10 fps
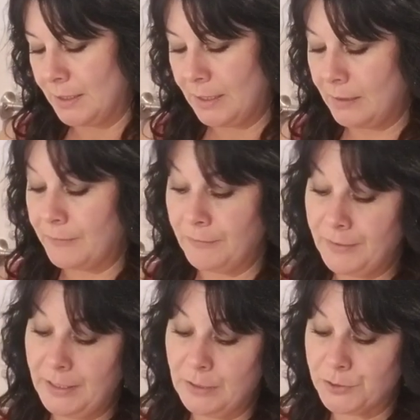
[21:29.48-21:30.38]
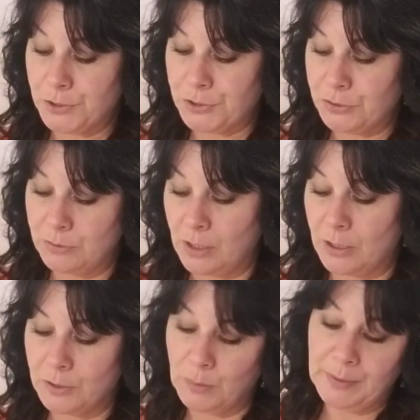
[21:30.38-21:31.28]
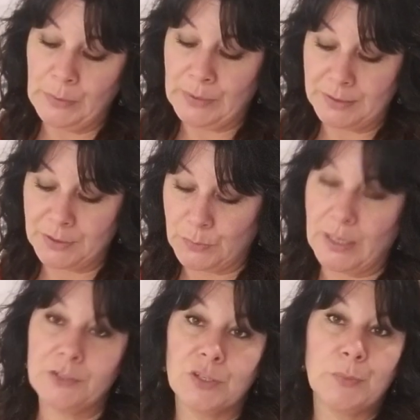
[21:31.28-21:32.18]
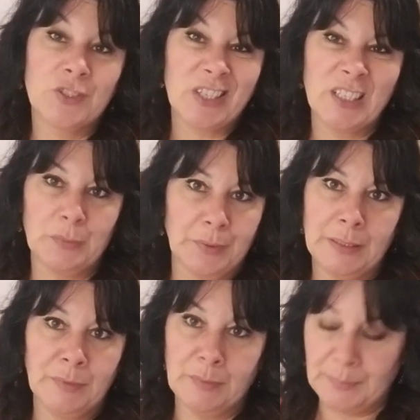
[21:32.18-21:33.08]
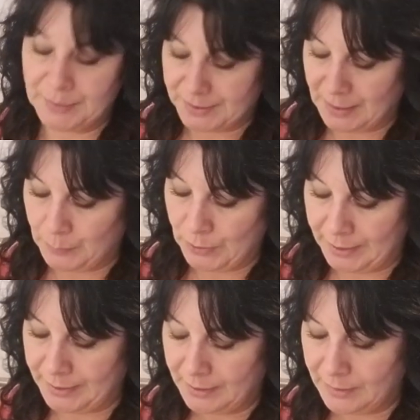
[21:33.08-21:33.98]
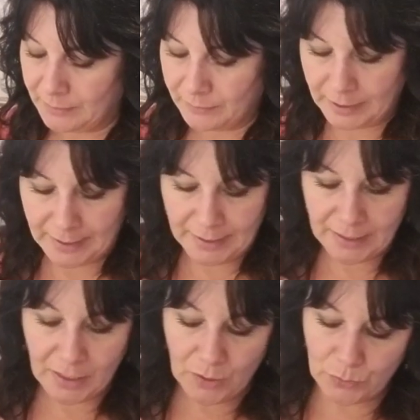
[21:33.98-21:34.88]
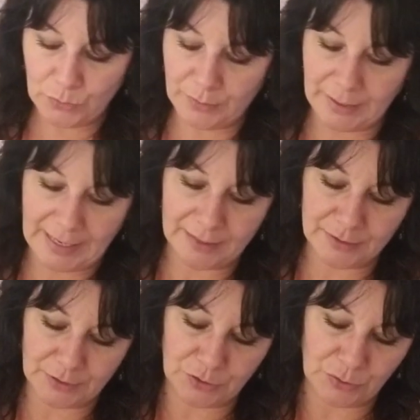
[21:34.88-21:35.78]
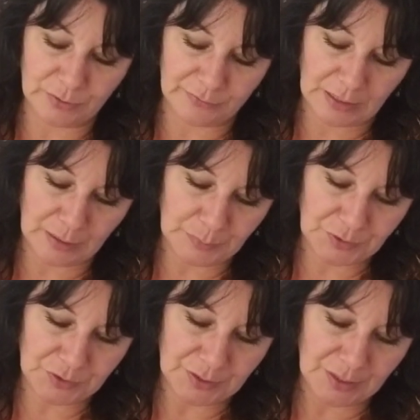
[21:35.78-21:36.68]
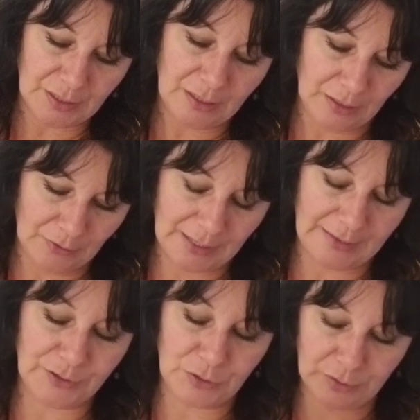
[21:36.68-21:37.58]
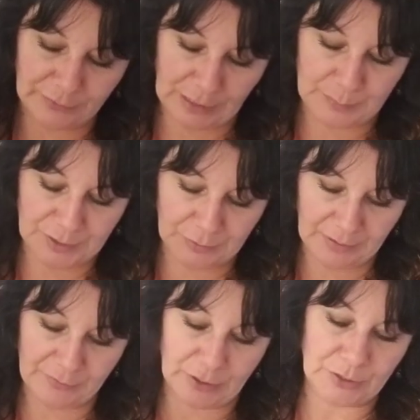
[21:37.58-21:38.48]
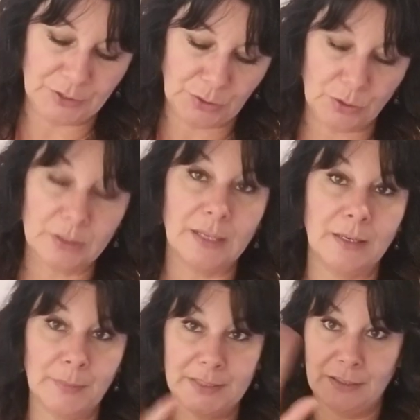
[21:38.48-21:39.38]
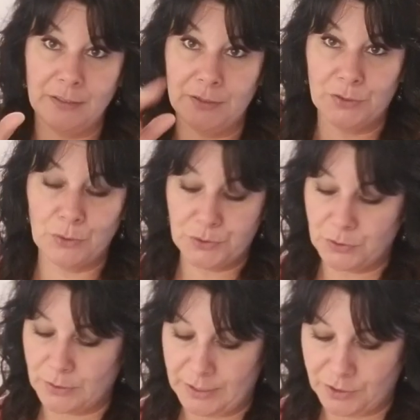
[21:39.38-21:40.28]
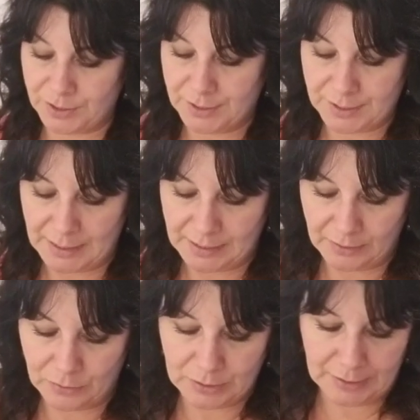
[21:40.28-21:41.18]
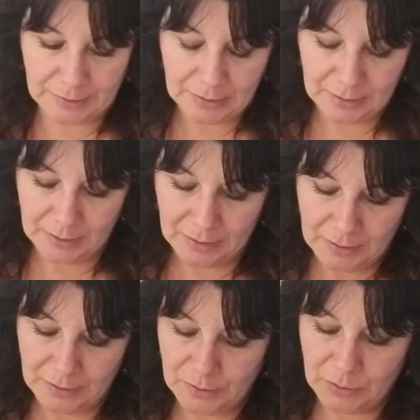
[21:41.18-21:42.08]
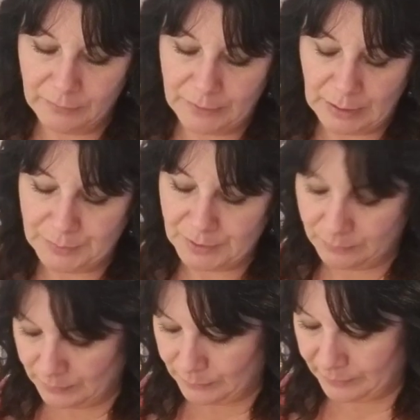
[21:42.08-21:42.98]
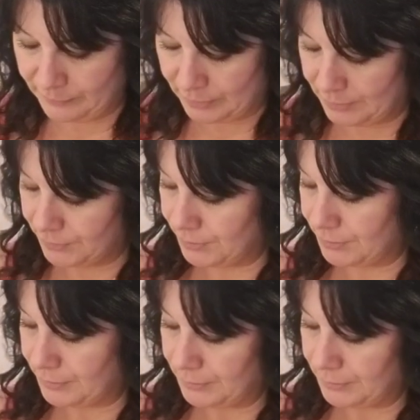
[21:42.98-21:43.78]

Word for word: if the videos are too long, nobody wants to watch them, which I don't blame them. I'm the same way, right? Ooh, the, the Two of Cups. Okay, the Two of Cups in reverse. Hold on. I'm going to tell you this whole story in just a second. Hold on. Two of Cups in, in reverse